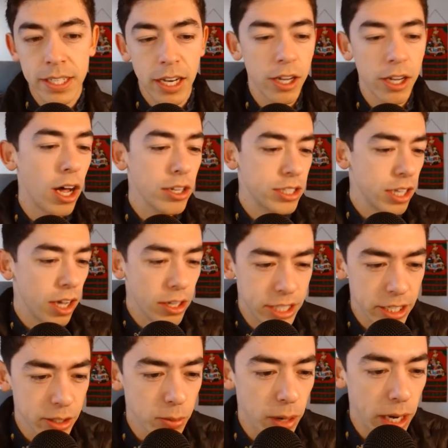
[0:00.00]
I'll, I'll, I'll
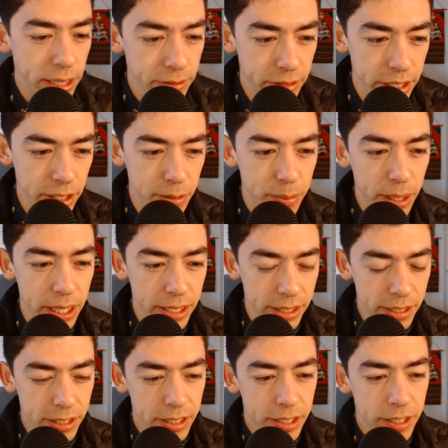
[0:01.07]
tell you why in the video. But
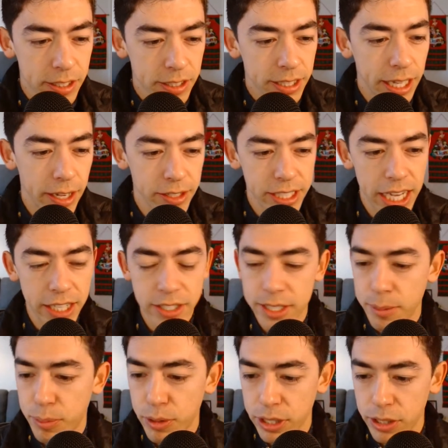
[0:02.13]
that was actually
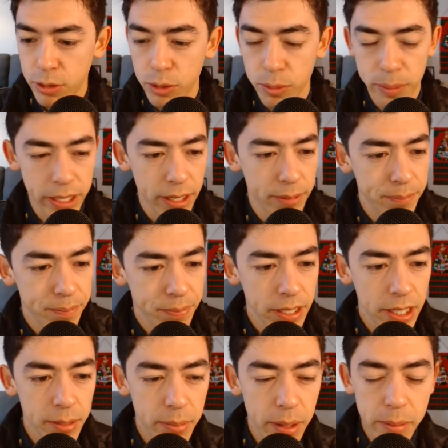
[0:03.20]
a pretty cool pickup.
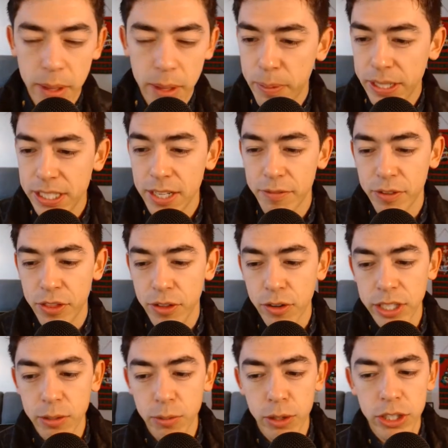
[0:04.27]
They made picked it up for
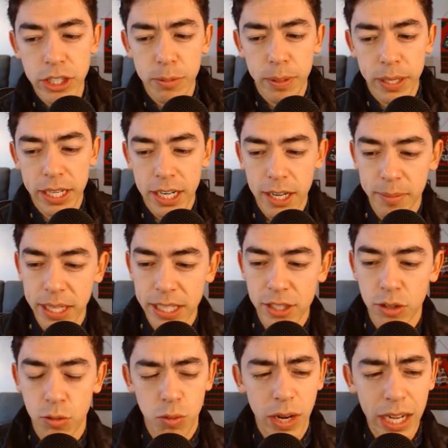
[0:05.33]
30. Where did you pick it up? That's
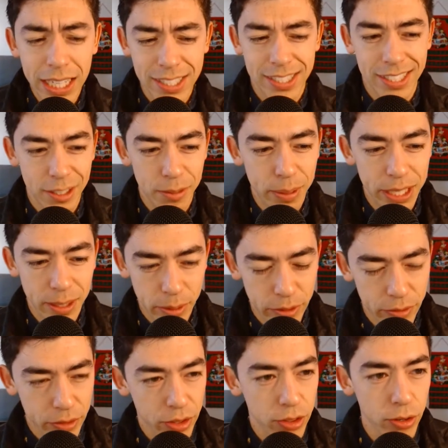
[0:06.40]
crazy. You picked it
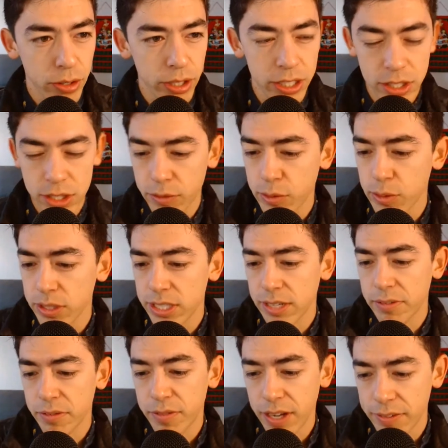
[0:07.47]
up for 30 and sold for
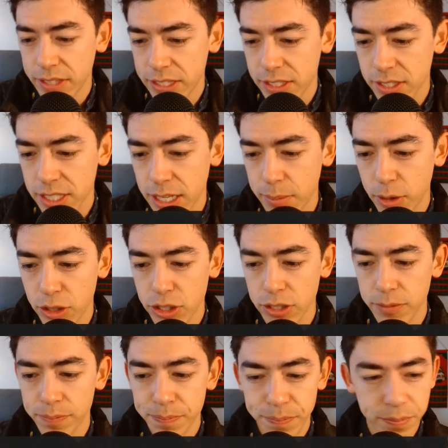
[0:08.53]
175. That's insane
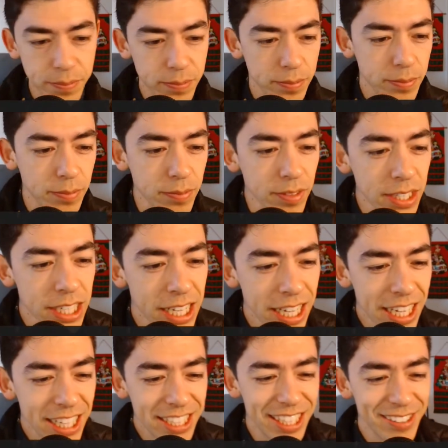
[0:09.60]
margin.
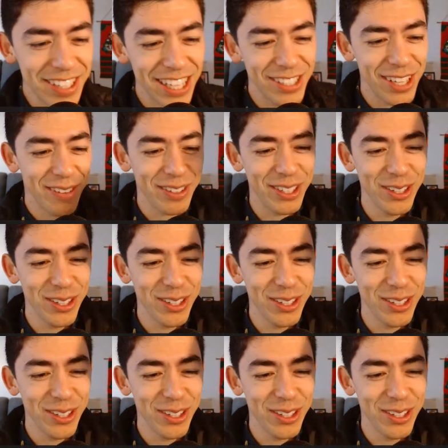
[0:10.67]
Steve says you have a